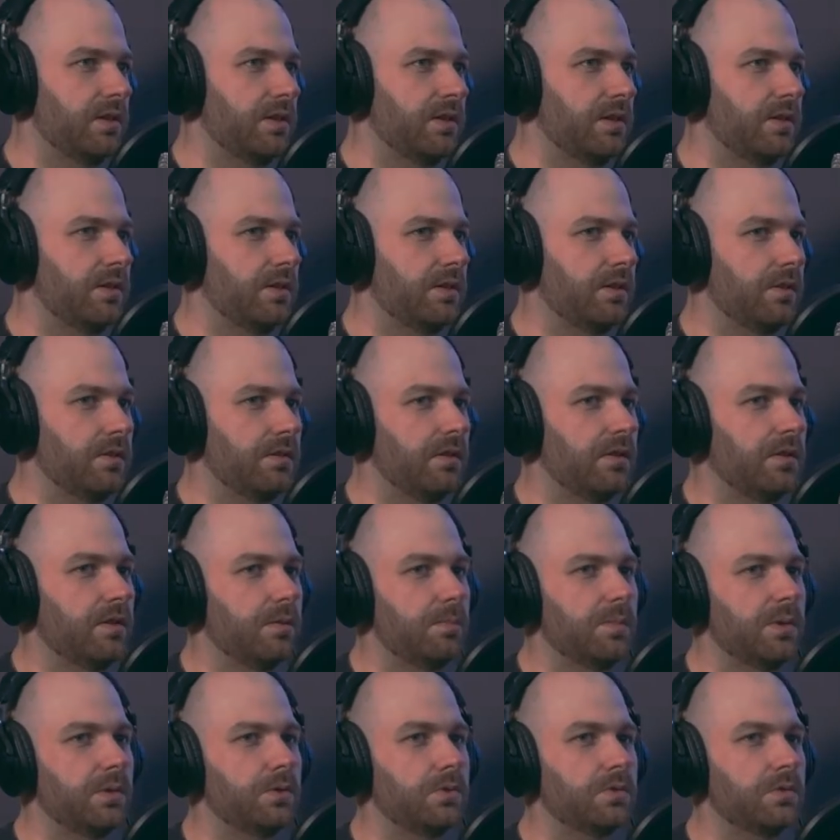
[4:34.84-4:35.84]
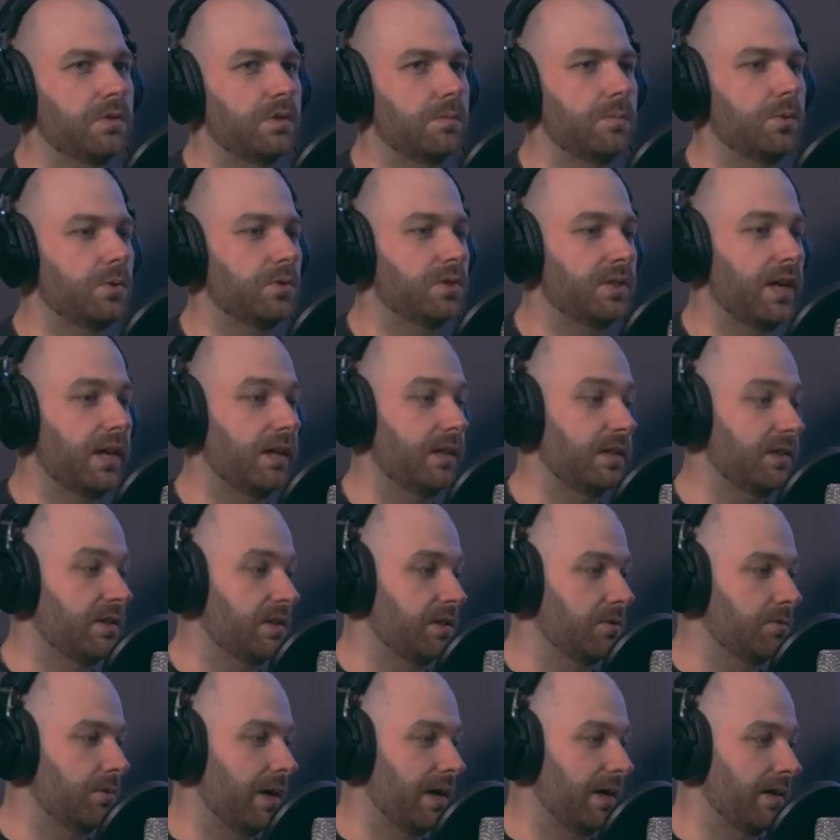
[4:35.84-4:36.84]
the, the the the
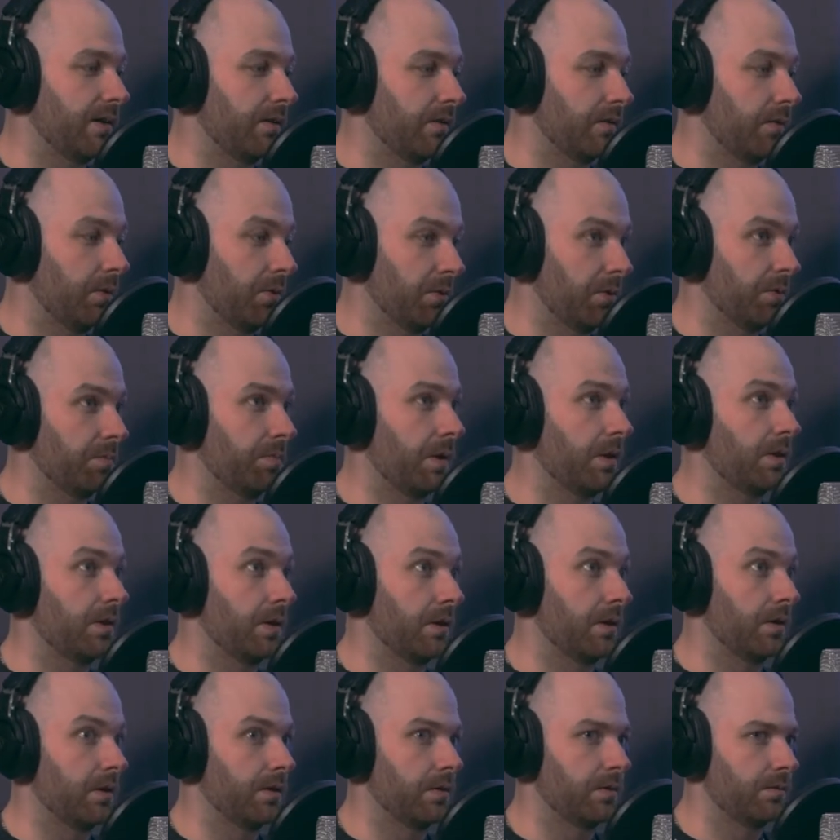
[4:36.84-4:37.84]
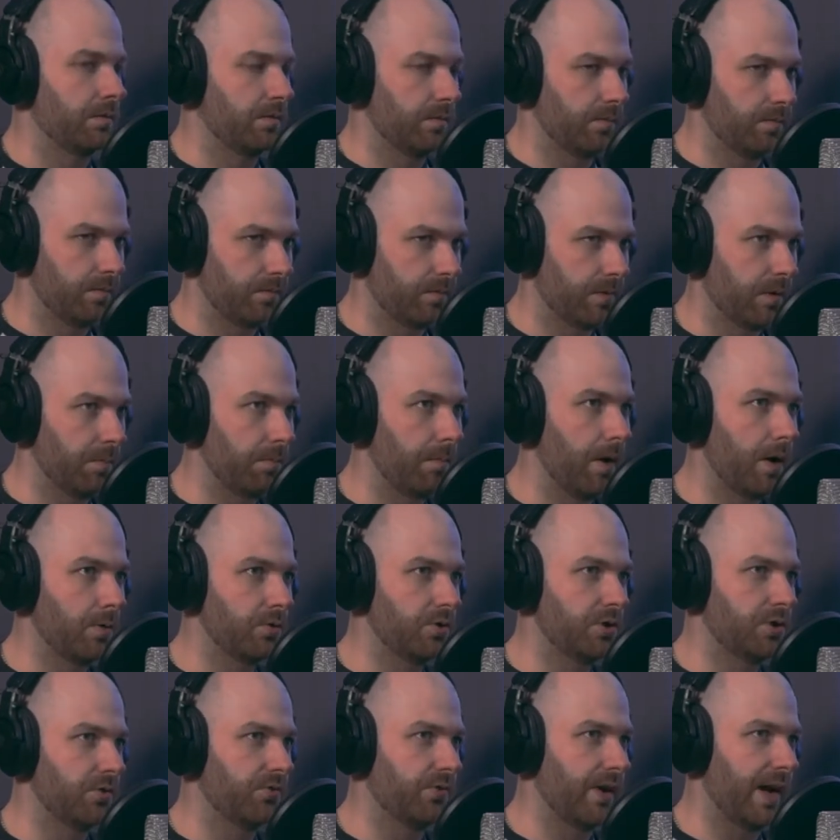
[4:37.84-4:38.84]
mortality rate or the the the
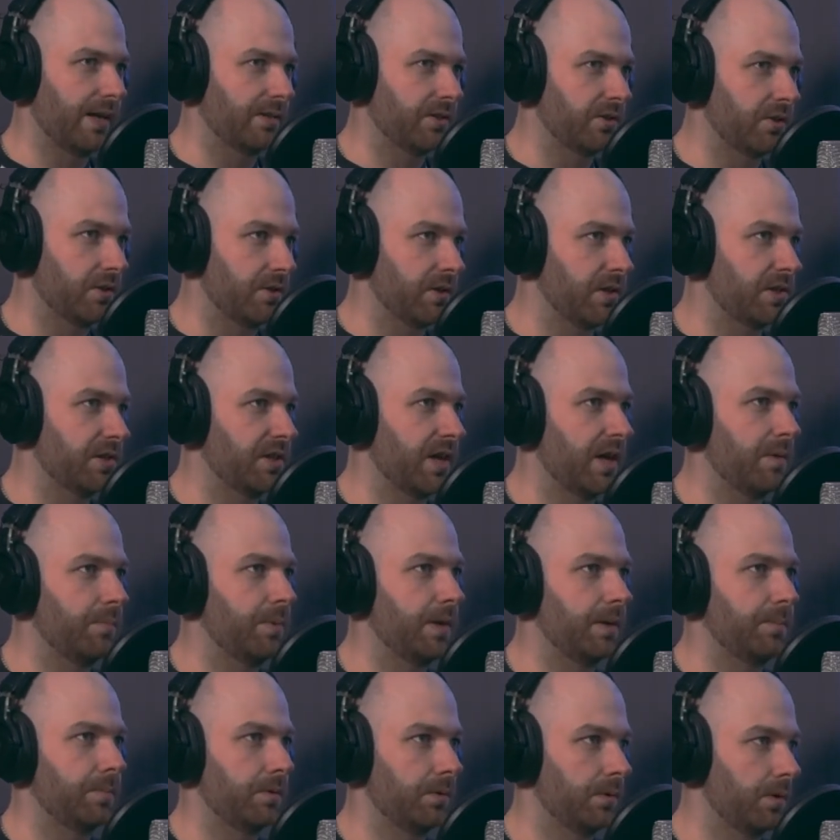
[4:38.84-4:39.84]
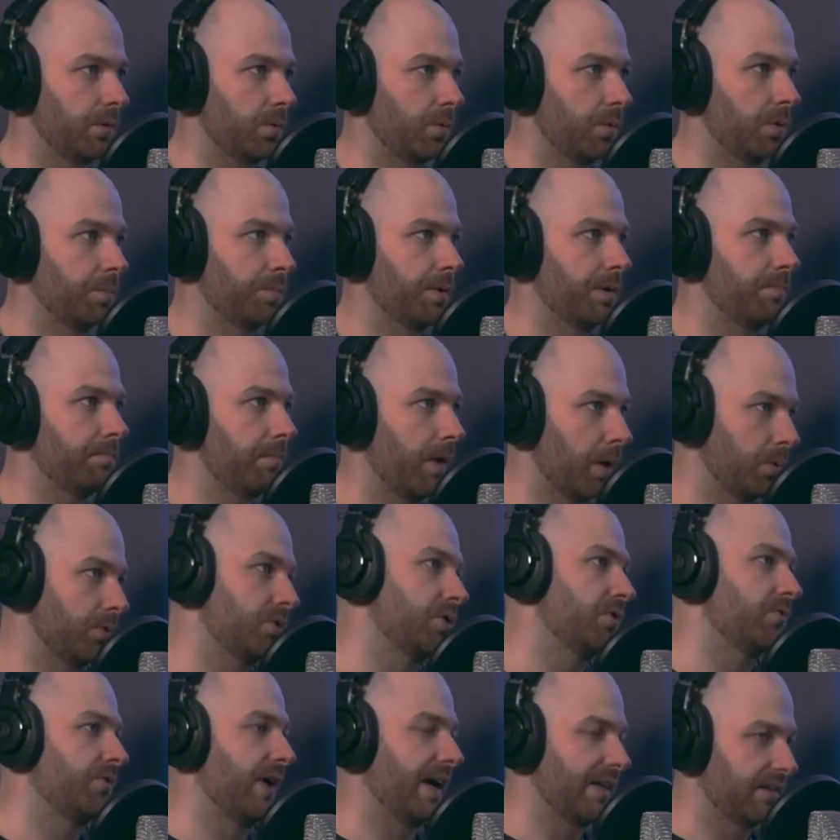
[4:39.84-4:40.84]
most affected are the same people that would be most
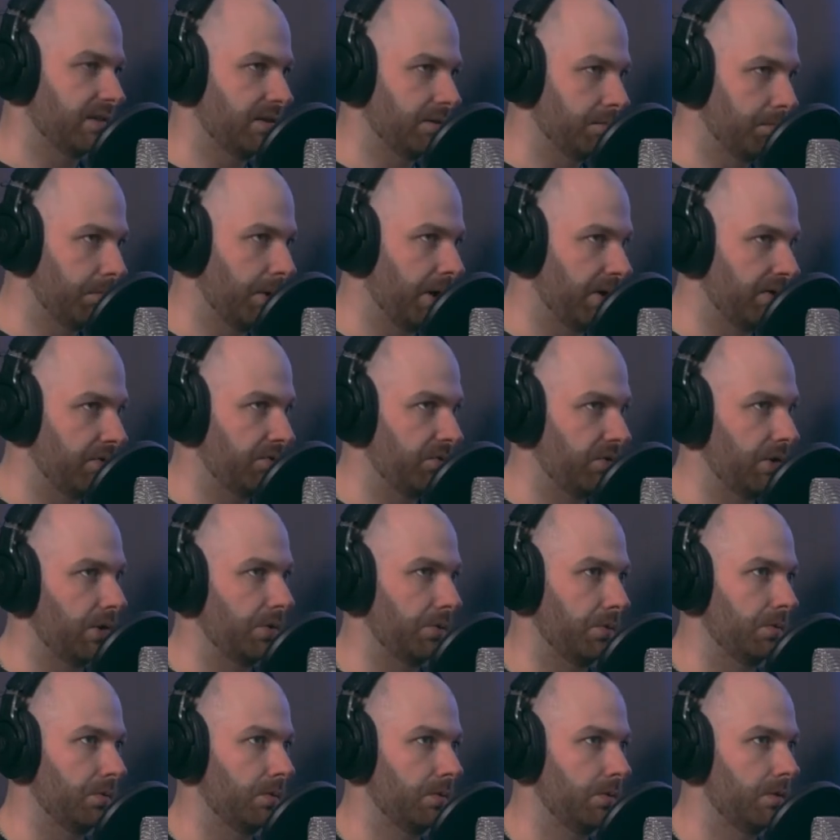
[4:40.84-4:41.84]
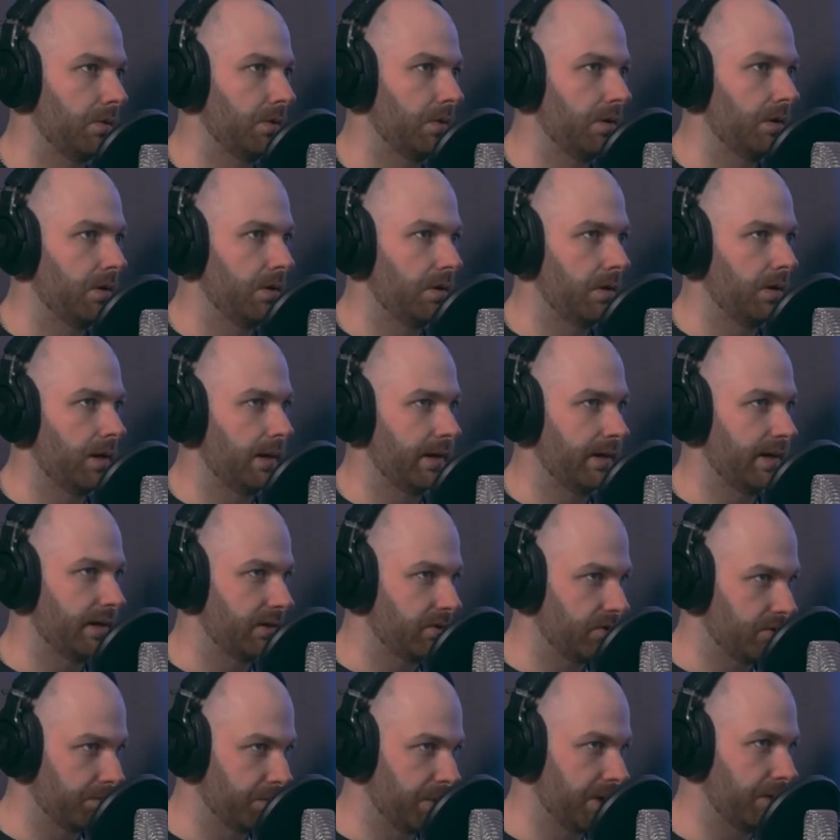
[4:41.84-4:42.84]
affected by the flu. Like
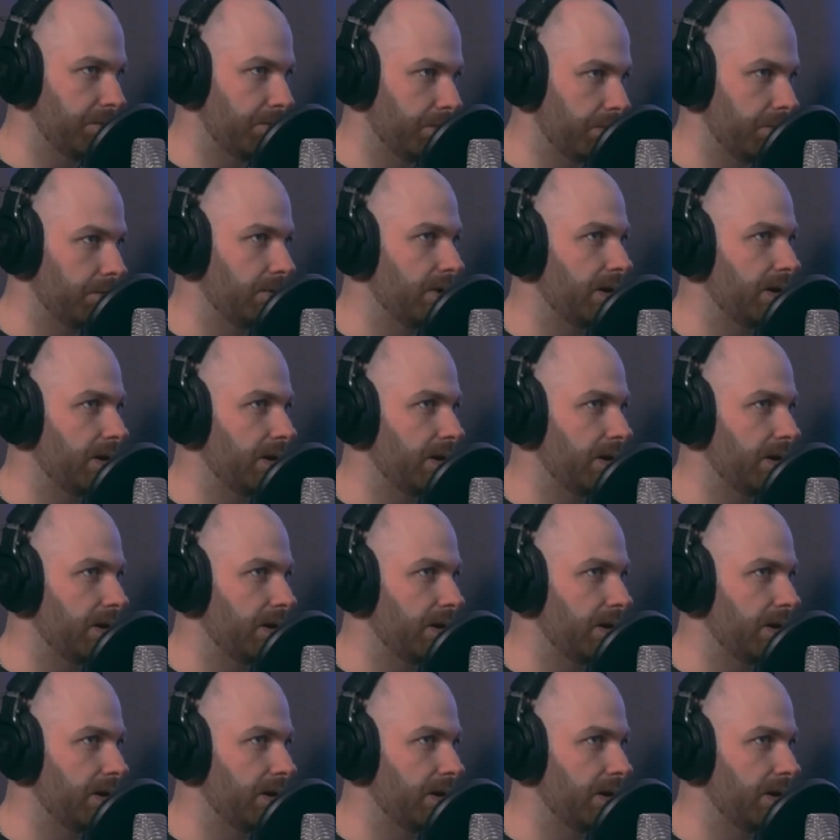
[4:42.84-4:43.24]
it's yeah, babies,